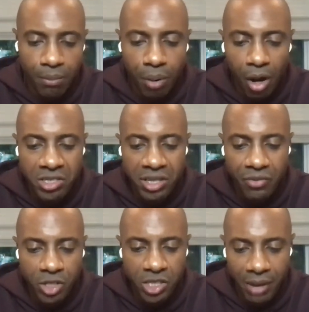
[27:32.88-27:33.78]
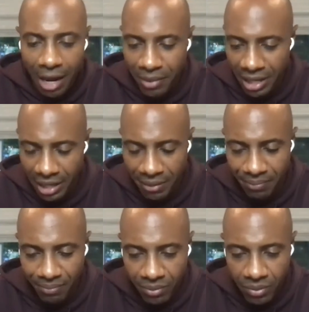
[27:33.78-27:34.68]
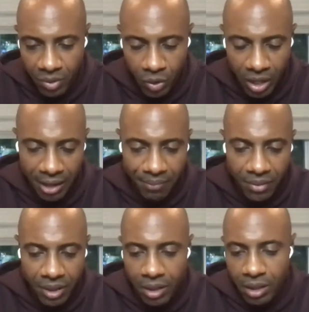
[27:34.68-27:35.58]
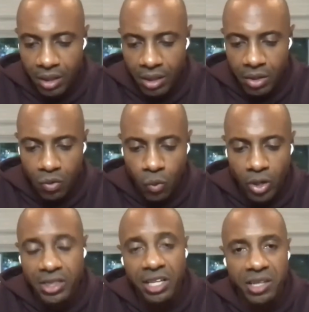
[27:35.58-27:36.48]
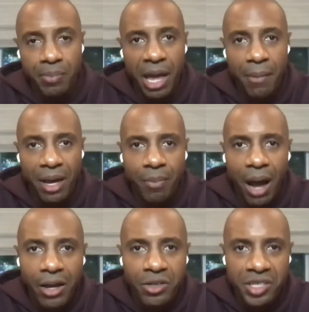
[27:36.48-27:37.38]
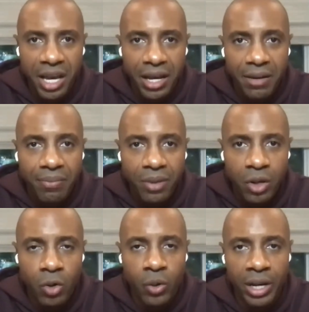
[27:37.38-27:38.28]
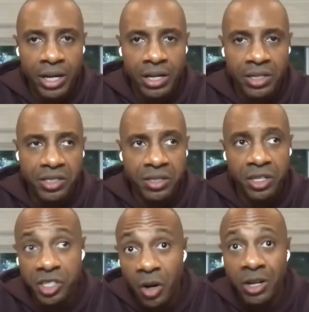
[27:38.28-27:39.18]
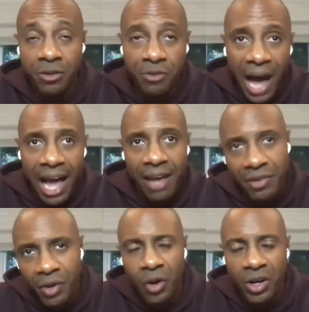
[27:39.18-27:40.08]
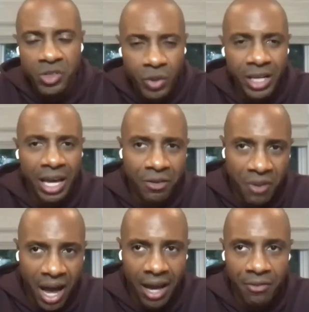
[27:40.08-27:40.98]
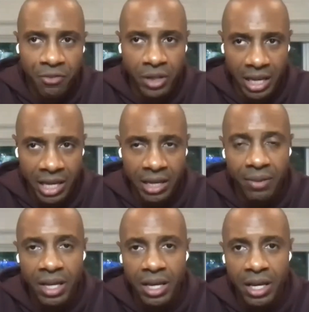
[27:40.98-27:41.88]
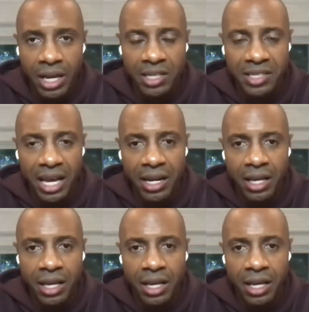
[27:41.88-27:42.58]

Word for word: Boston versus the Miami Heat. Okay. One of the things that Bam Adebayo said, who is the starting five, even though he's really not a five for the Heat, is that